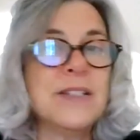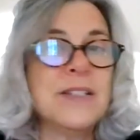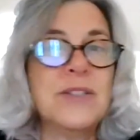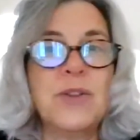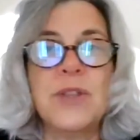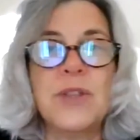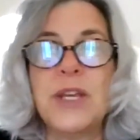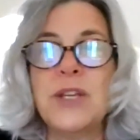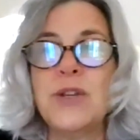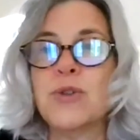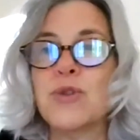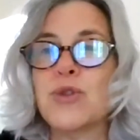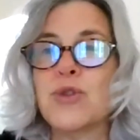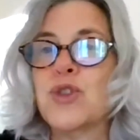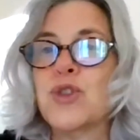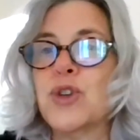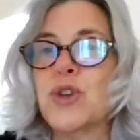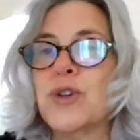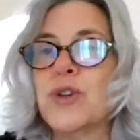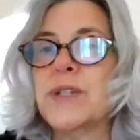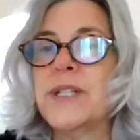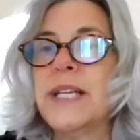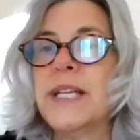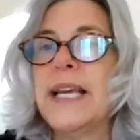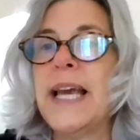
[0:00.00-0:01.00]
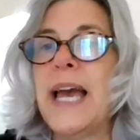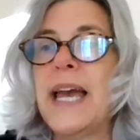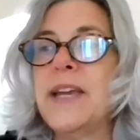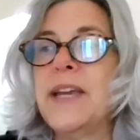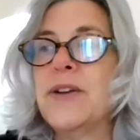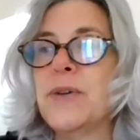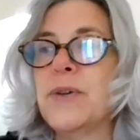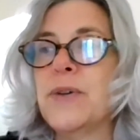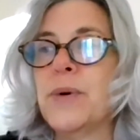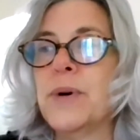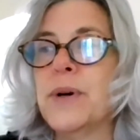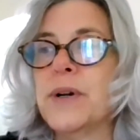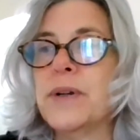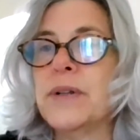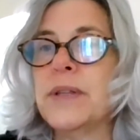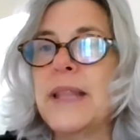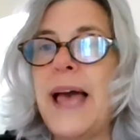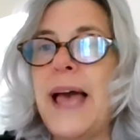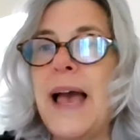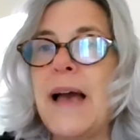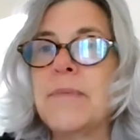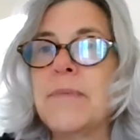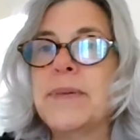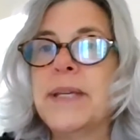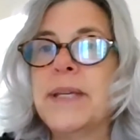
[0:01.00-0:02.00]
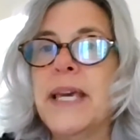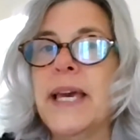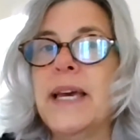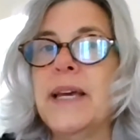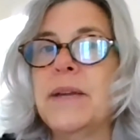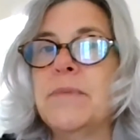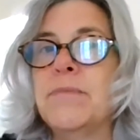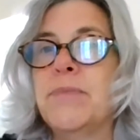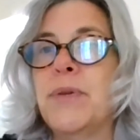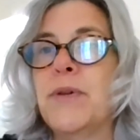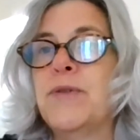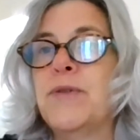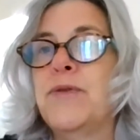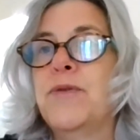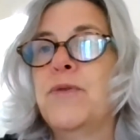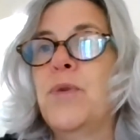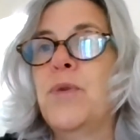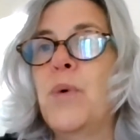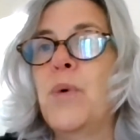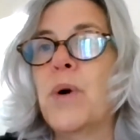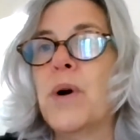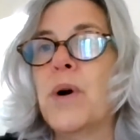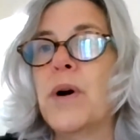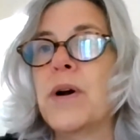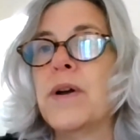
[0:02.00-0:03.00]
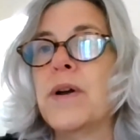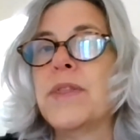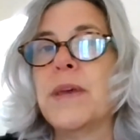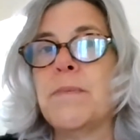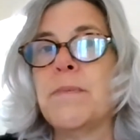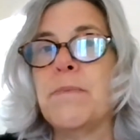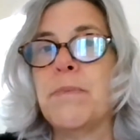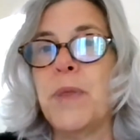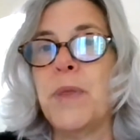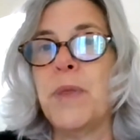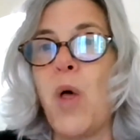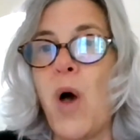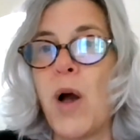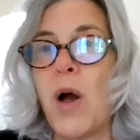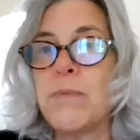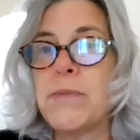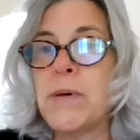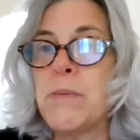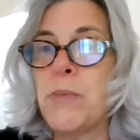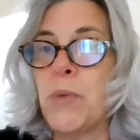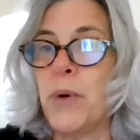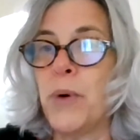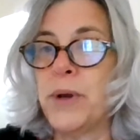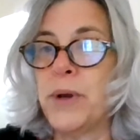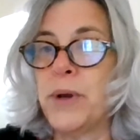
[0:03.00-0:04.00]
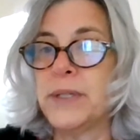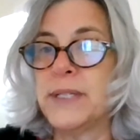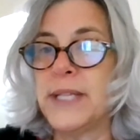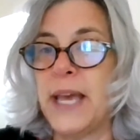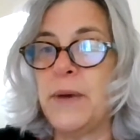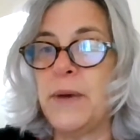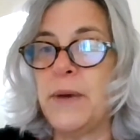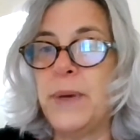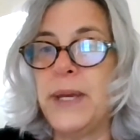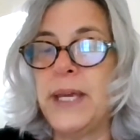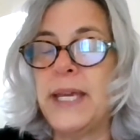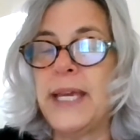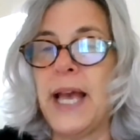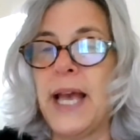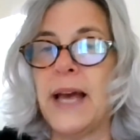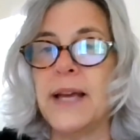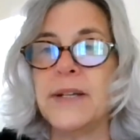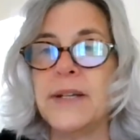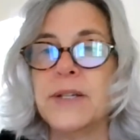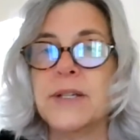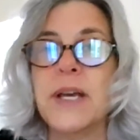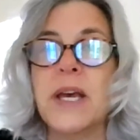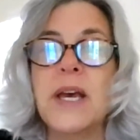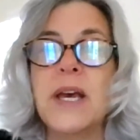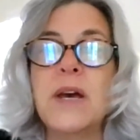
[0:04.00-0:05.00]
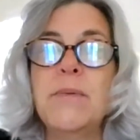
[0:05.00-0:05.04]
so that you're sure to get your lab kit before the long Memorial Day weekend.